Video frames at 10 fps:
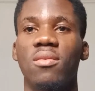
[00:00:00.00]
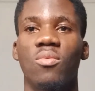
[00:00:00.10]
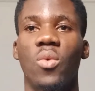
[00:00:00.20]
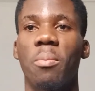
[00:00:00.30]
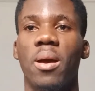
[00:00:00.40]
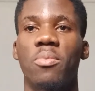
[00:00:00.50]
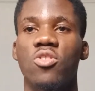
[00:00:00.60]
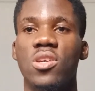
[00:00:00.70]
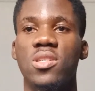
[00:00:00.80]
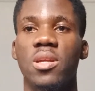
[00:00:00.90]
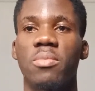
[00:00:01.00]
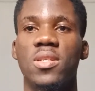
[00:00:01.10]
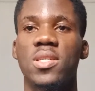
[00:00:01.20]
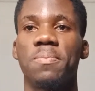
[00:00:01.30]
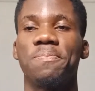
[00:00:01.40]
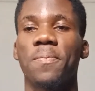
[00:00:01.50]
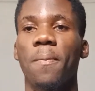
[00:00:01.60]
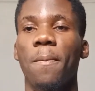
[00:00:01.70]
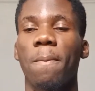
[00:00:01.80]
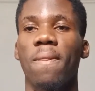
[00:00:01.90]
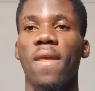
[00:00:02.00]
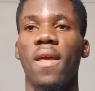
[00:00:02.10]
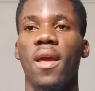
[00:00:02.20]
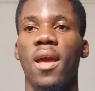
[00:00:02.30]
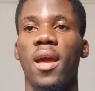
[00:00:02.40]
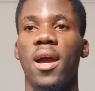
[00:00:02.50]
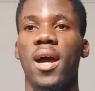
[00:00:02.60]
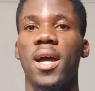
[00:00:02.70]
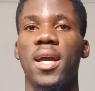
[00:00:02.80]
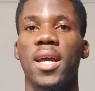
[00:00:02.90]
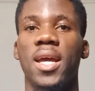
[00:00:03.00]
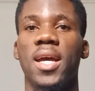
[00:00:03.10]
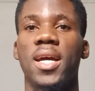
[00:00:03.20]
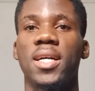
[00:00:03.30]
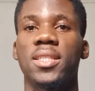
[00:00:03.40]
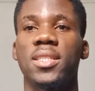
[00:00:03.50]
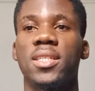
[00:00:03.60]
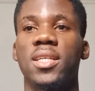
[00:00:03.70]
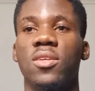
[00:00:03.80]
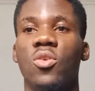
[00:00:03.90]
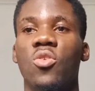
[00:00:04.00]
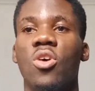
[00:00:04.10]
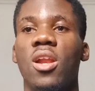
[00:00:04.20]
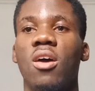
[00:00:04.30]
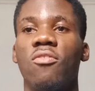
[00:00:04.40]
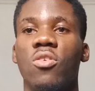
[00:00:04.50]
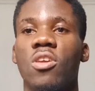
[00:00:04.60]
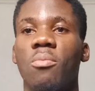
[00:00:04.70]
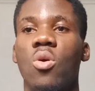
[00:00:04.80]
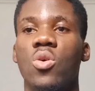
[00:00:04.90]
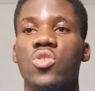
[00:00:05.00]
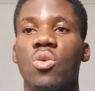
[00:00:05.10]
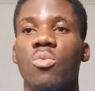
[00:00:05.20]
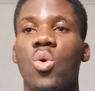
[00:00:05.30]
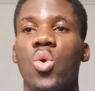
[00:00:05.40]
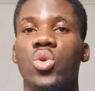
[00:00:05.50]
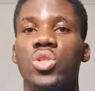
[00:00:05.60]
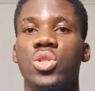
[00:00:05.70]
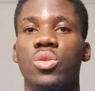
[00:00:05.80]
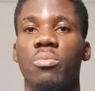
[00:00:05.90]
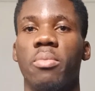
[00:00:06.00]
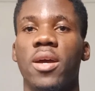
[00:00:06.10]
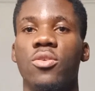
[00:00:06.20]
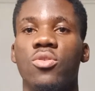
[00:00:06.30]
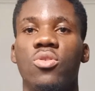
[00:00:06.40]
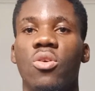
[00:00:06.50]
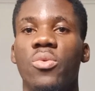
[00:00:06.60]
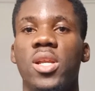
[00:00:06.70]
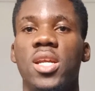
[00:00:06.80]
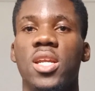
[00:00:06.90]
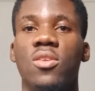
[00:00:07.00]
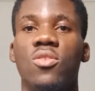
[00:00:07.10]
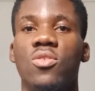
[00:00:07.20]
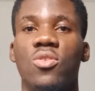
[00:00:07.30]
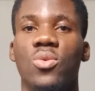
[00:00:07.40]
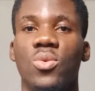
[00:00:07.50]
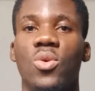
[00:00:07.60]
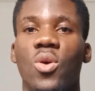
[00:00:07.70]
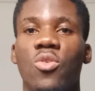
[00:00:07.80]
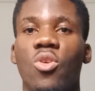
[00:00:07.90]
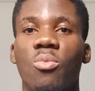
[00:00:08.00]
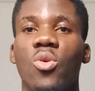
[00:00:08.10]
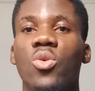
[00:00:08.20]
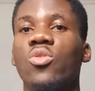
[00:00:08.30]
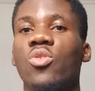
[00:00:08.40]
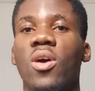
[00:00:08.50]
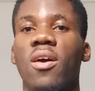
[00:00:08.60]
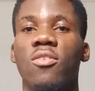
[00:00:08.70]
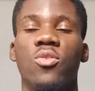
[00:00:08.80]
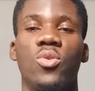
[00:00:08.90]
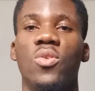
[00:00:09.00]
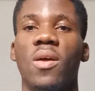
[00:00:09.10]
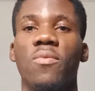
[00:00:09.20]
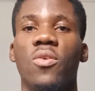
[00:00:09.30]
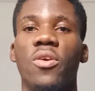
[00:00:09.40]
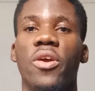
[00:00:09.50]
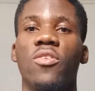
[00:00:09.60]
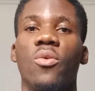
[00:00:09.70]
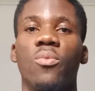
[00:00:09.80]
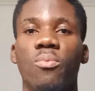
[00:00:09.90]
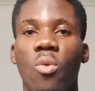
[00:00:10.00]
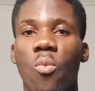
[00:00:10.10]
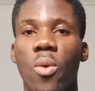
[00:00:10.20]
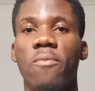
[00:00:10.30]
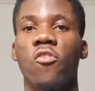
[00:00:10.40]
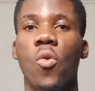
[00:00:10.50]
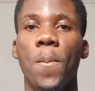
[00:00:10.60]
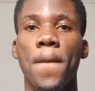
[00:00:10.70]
web apps, just name it. Yeah, and it also allows for some custom code, but you don't really need to custom code to do something great on Webflow.